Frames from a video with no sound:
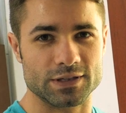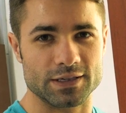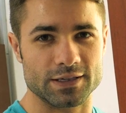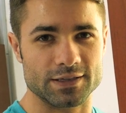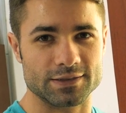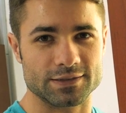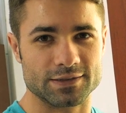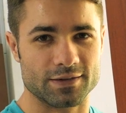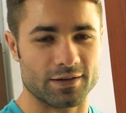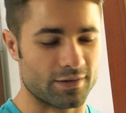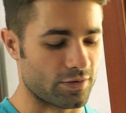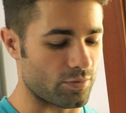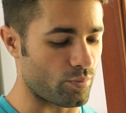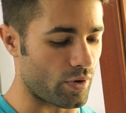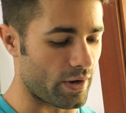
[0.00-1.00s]
these
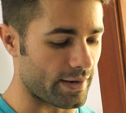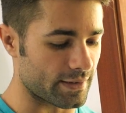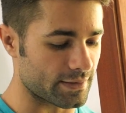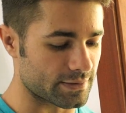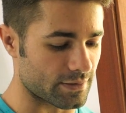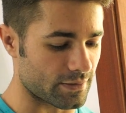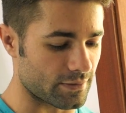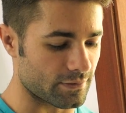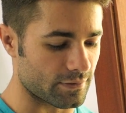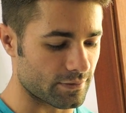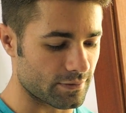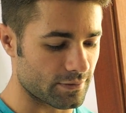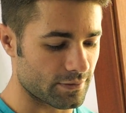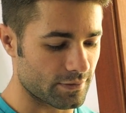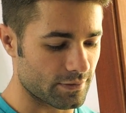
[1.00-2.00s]
on the bike, so
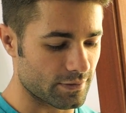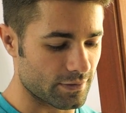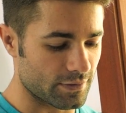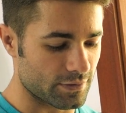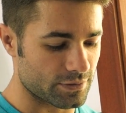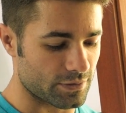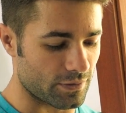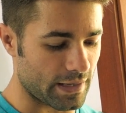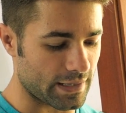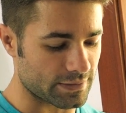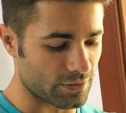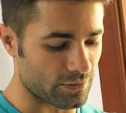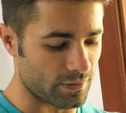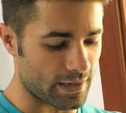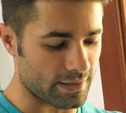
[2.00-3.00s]

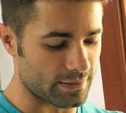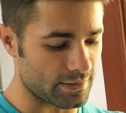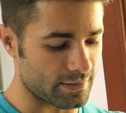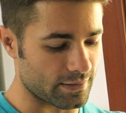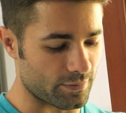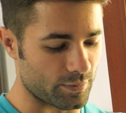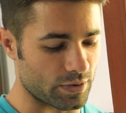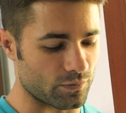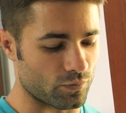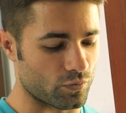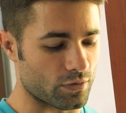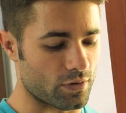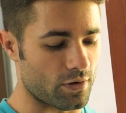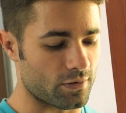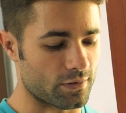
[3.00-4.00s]
that's a great thing. I mean,
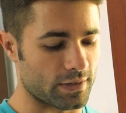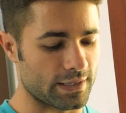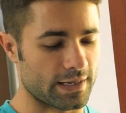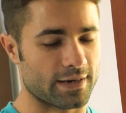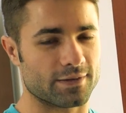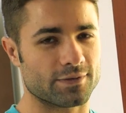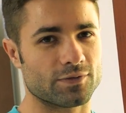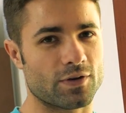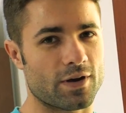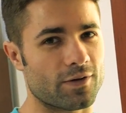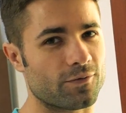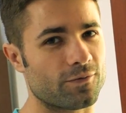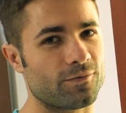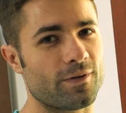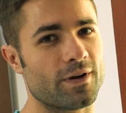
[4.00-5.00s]
we're already at
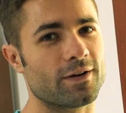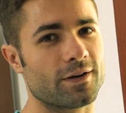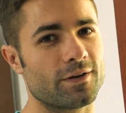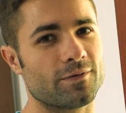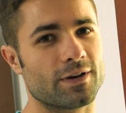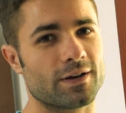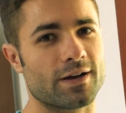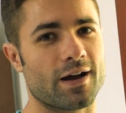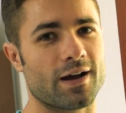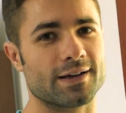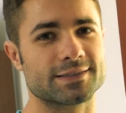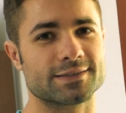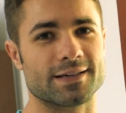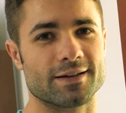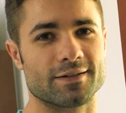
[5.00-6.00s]
a very
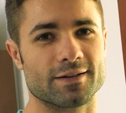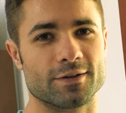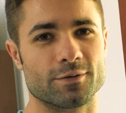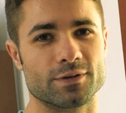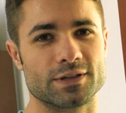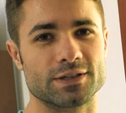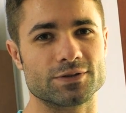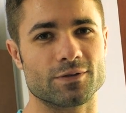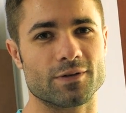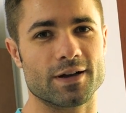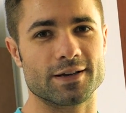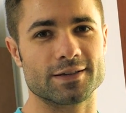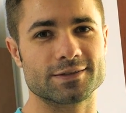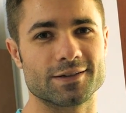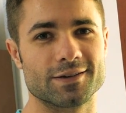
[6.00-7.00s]
high standard here with these
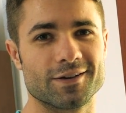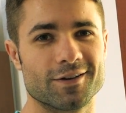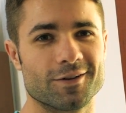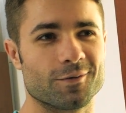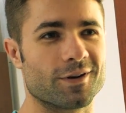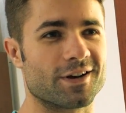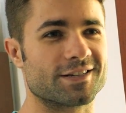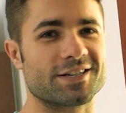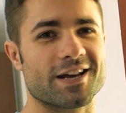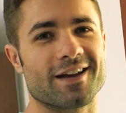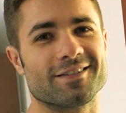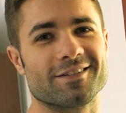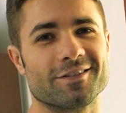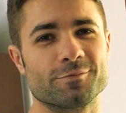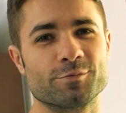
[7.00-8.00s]
cranks. We're going to chat
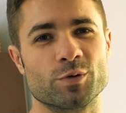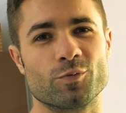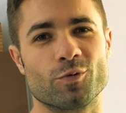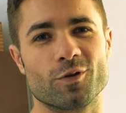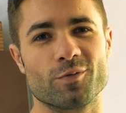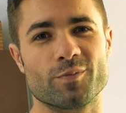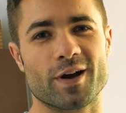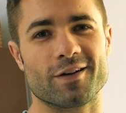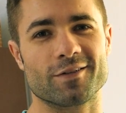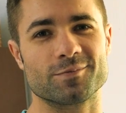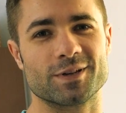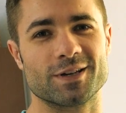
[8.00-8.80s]
a little bit more about them